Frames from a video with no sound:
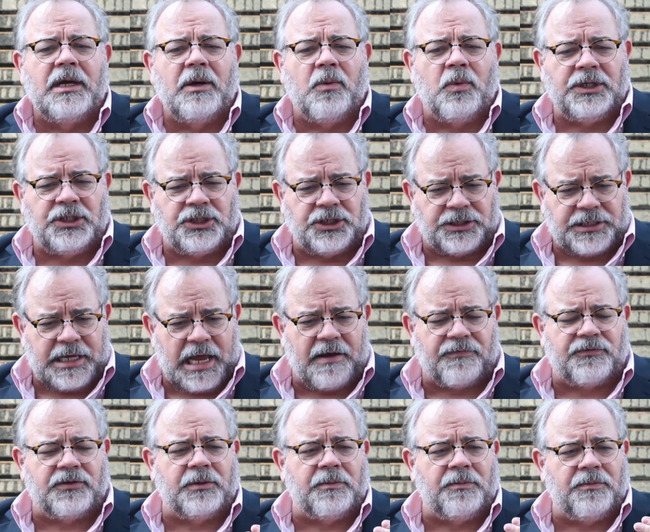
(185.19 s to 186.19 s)
We just
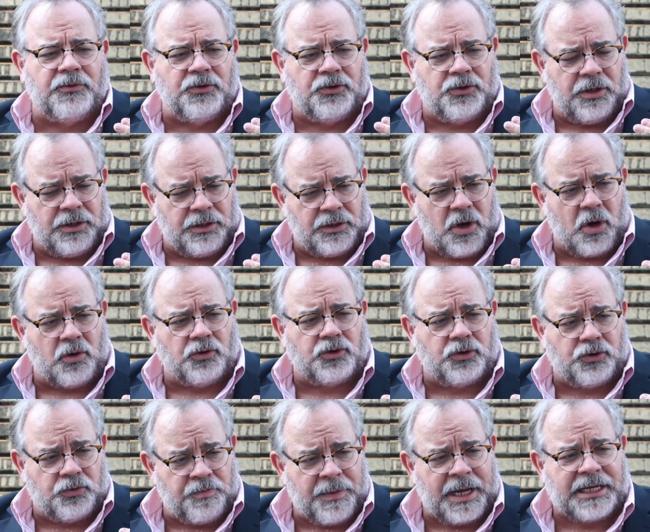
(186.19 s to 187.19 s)
have to
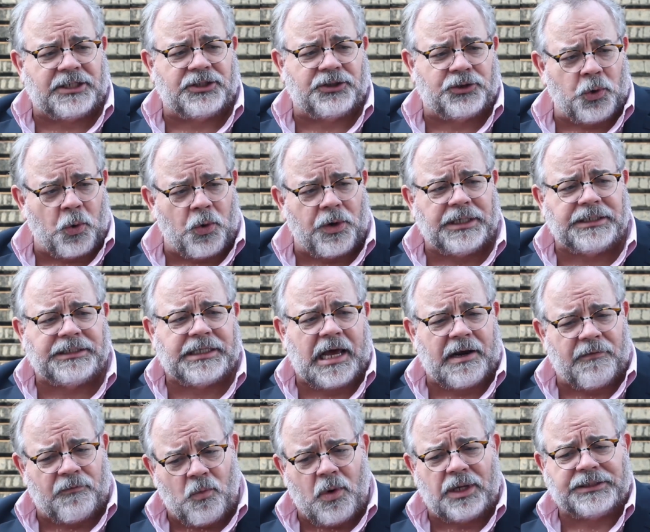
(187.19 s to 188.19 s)
make stories
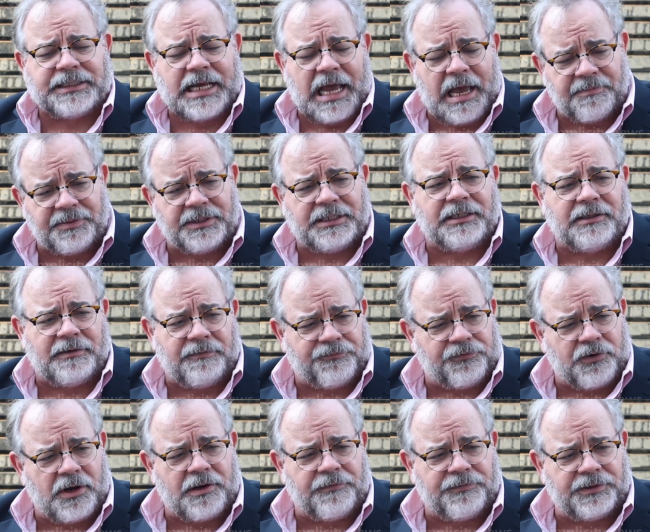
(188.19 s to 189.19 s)
out of what's happening in
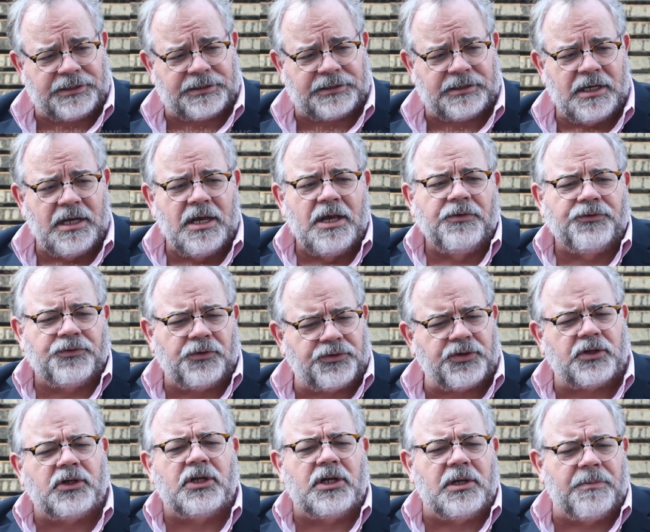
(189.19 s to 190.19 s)
front of us. So it's
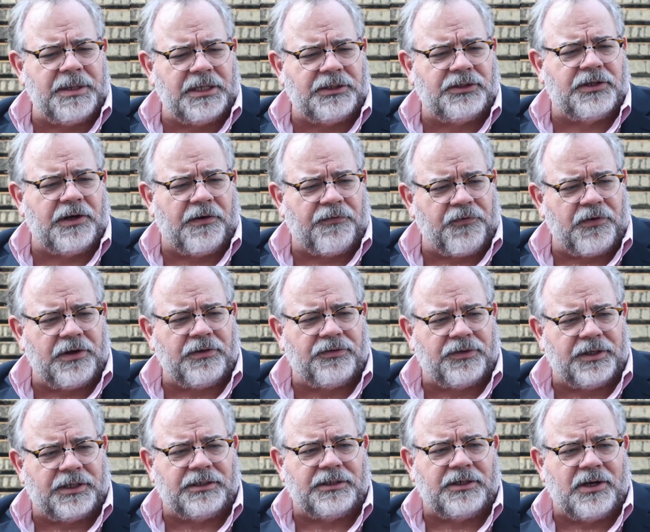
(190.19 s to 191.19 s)
a little bit different
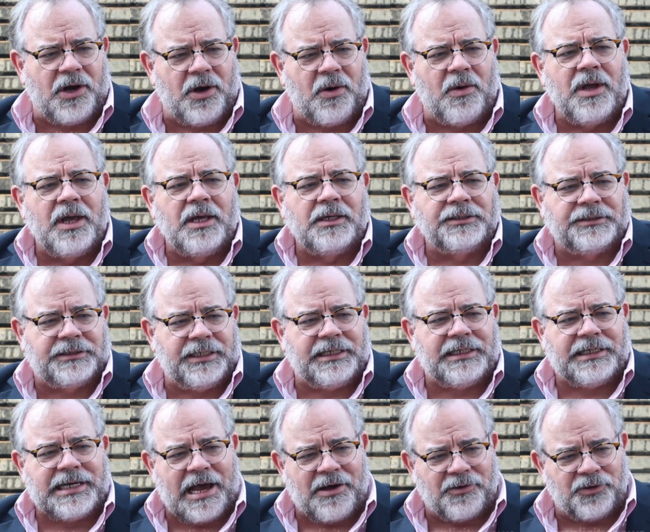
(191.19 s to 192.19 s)
than
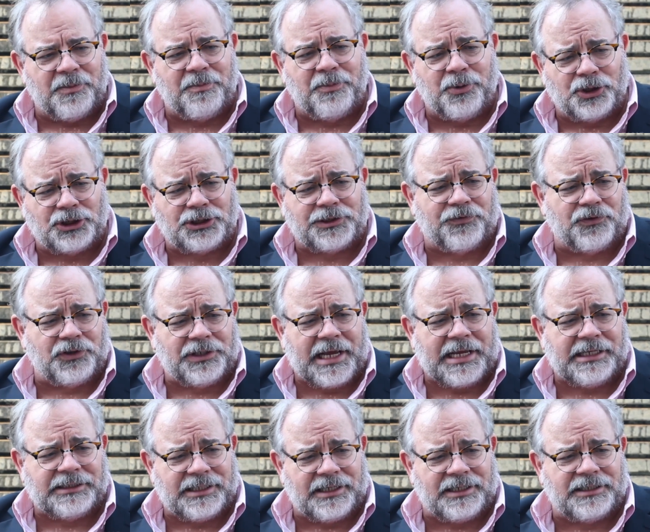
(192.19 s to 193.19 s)
sitting out in the bush for
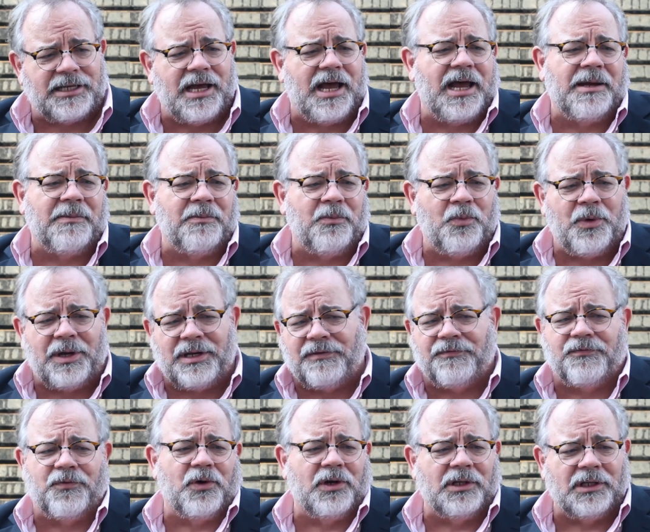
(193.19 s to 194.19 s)
days at a time waiting
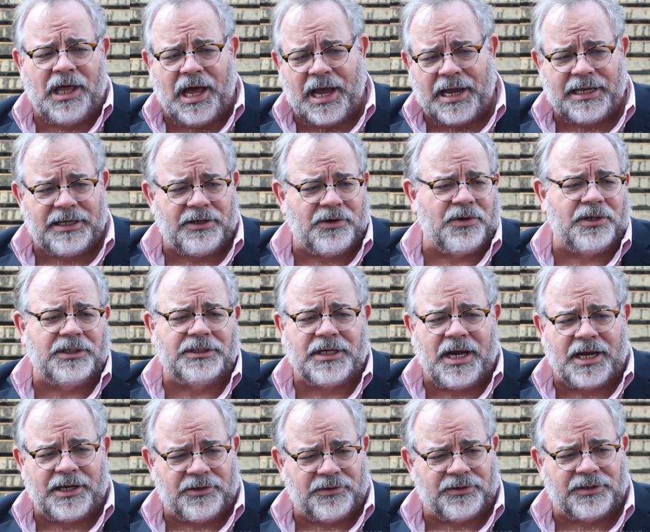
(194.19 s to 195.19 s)
for a lion or a
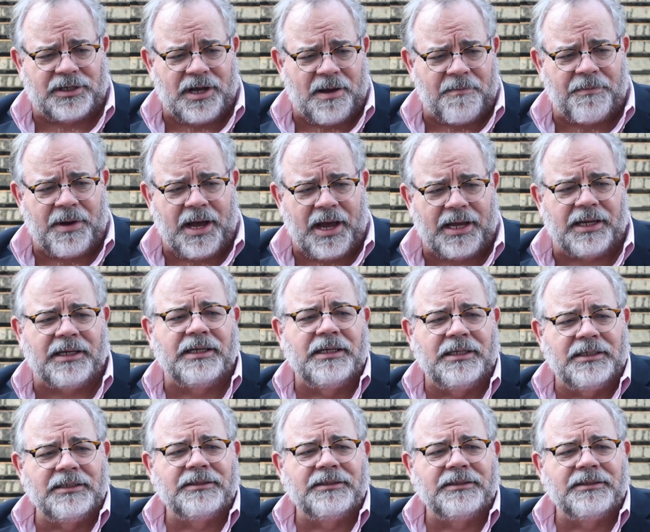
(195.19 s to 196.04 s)
tiger to come by.